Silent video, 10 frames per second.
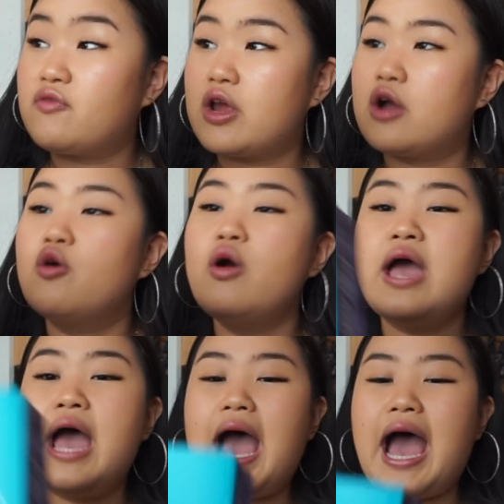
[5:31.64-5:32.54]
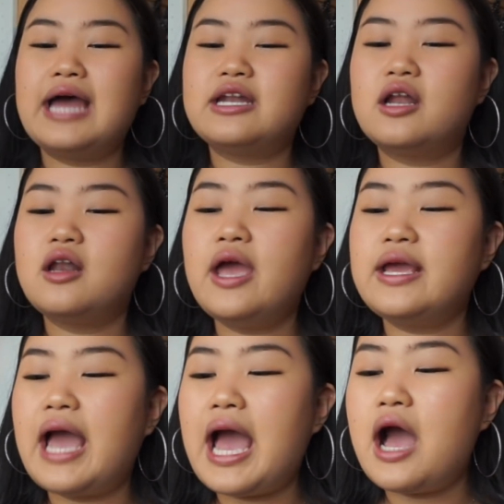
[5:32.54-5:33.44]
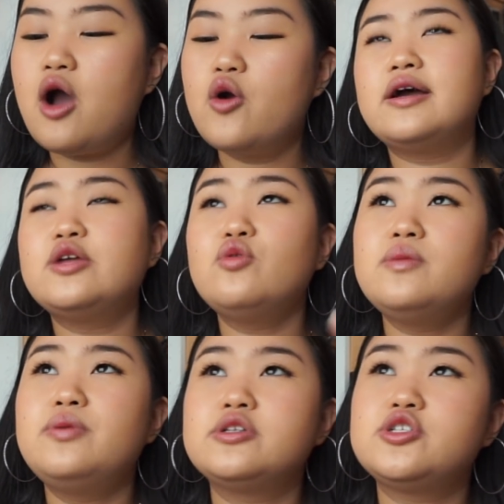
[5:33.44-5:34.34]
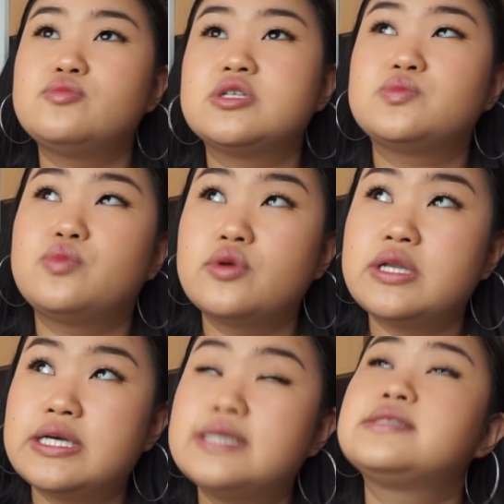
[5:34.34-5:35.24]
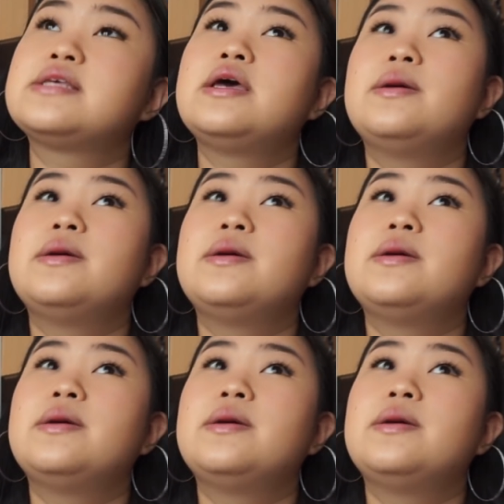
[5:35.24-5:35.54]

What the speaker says: real. And I like how, I don't want to put too much spoilers,